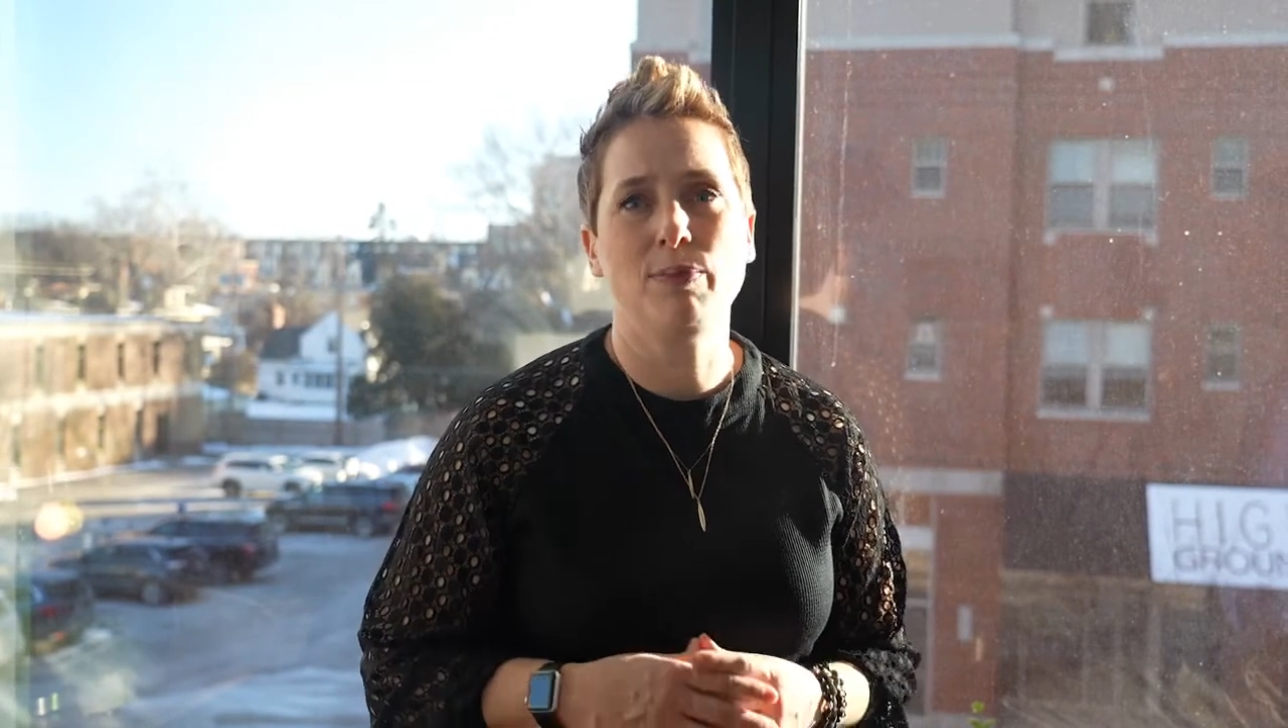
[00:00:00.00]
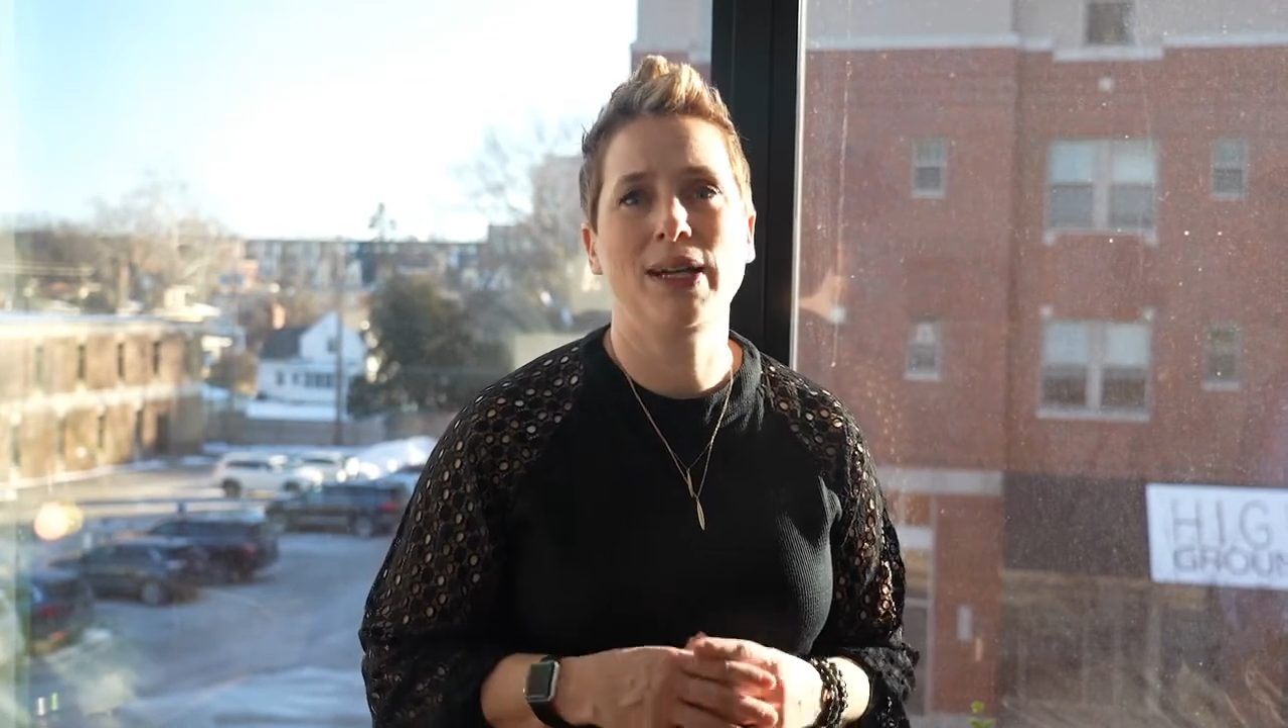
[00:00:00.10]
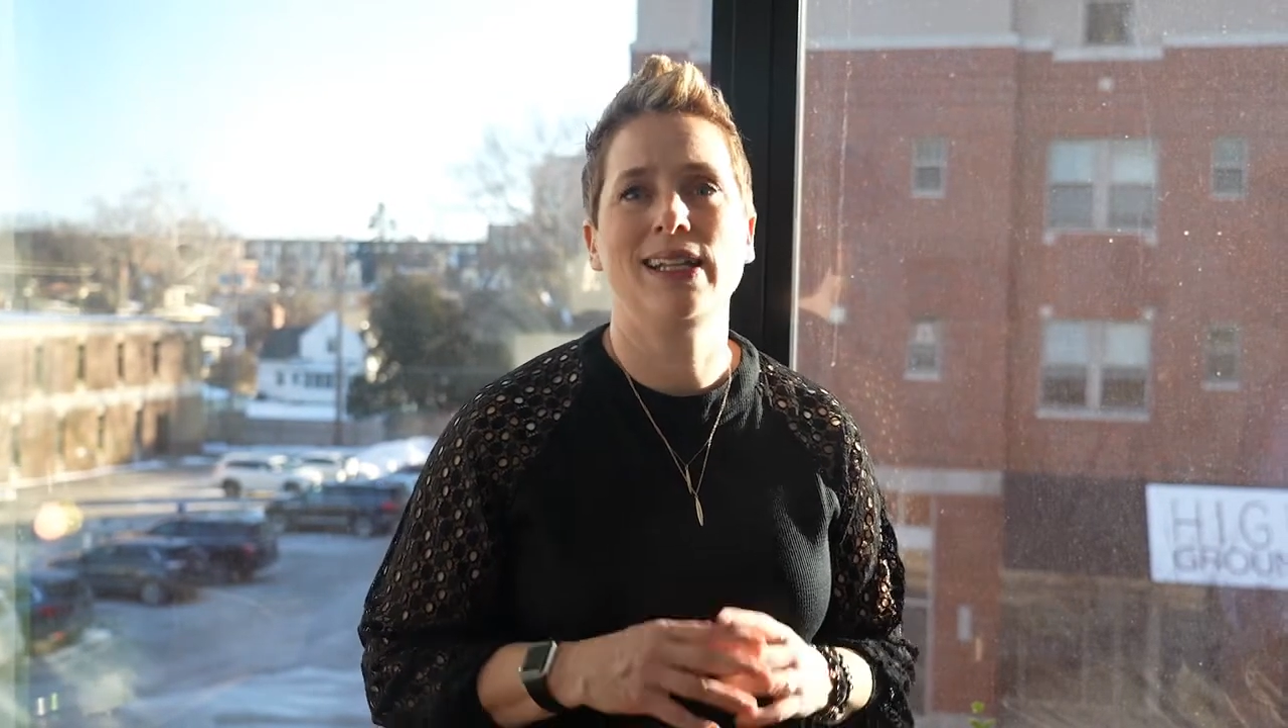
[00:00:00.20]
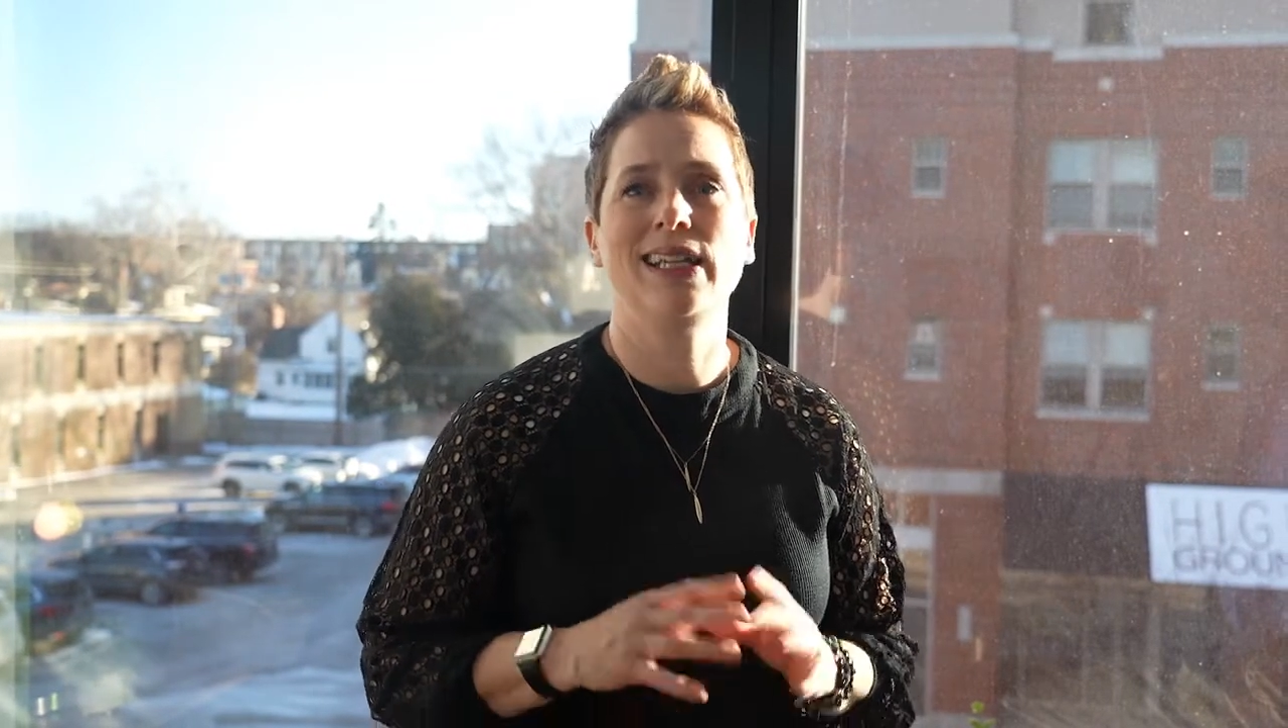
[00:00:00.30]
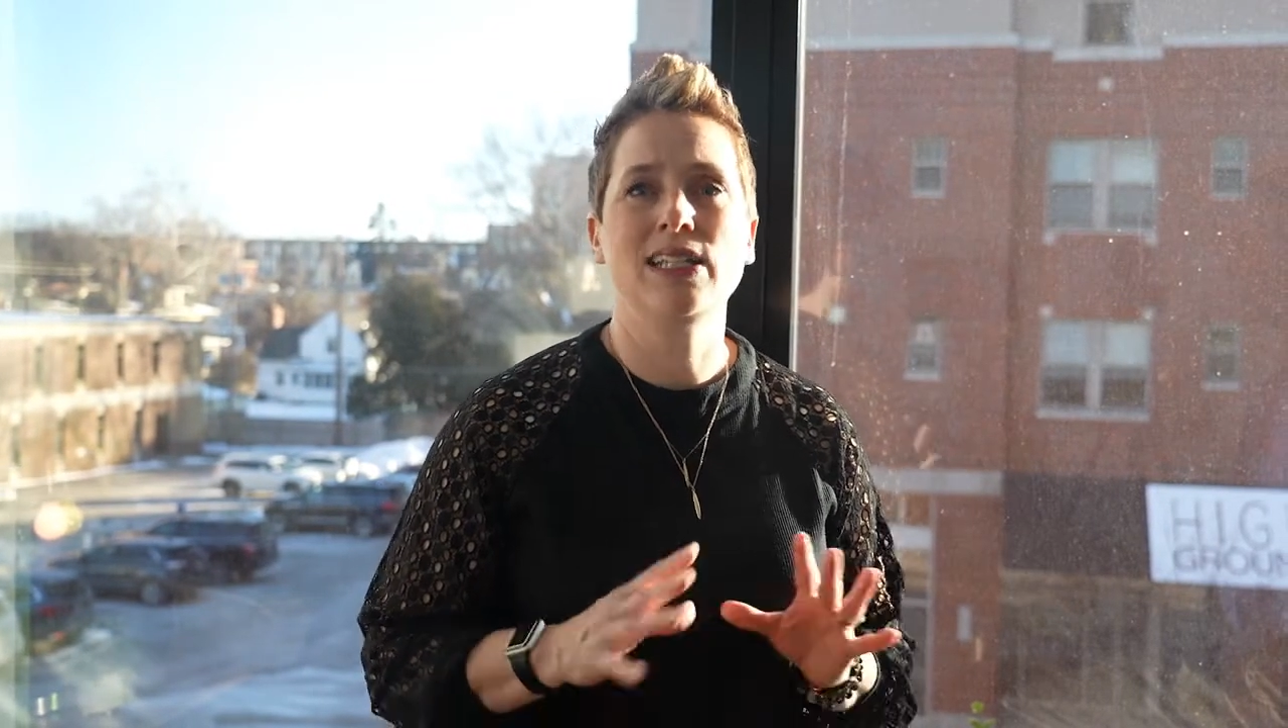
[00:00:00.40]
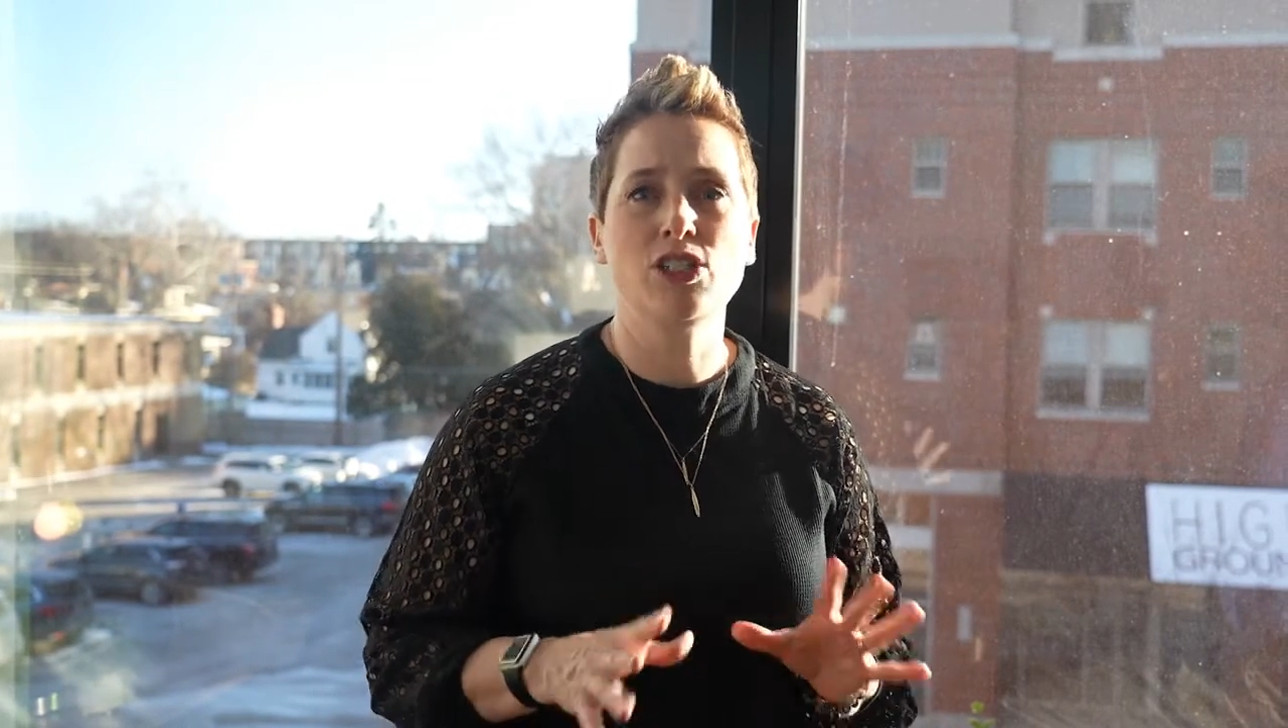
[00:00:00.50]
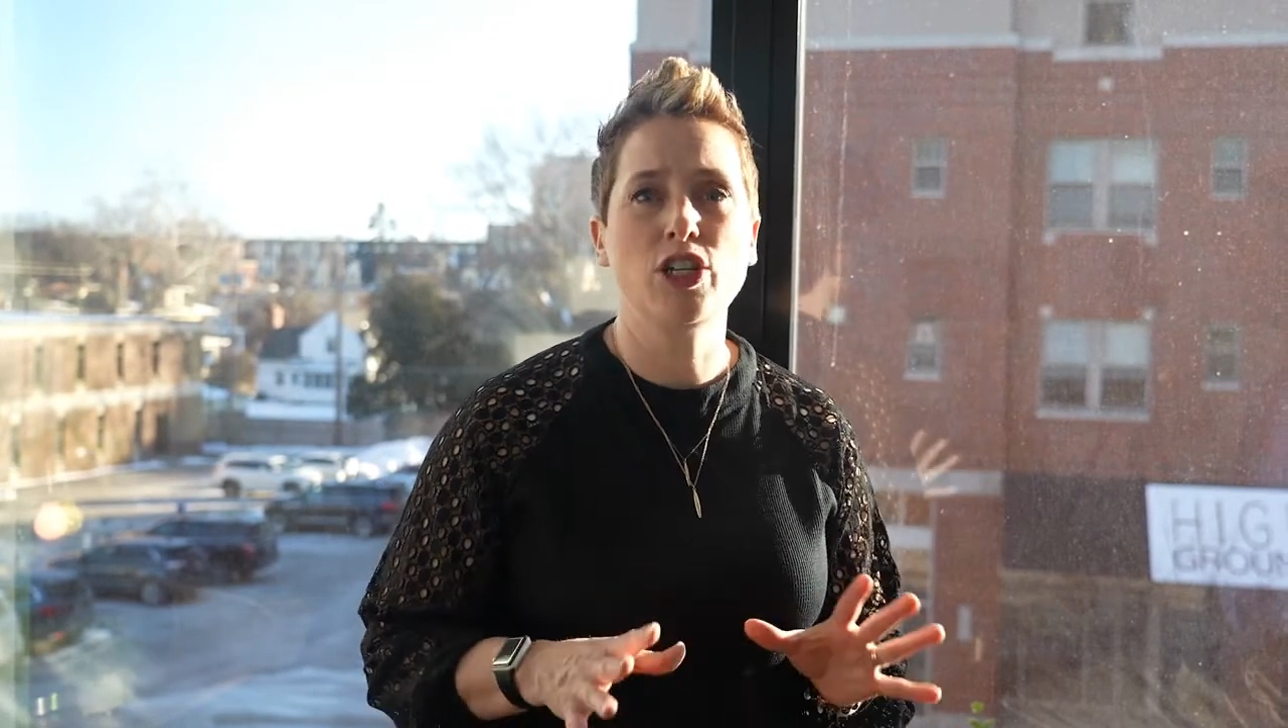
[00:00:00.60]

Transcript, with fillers: but in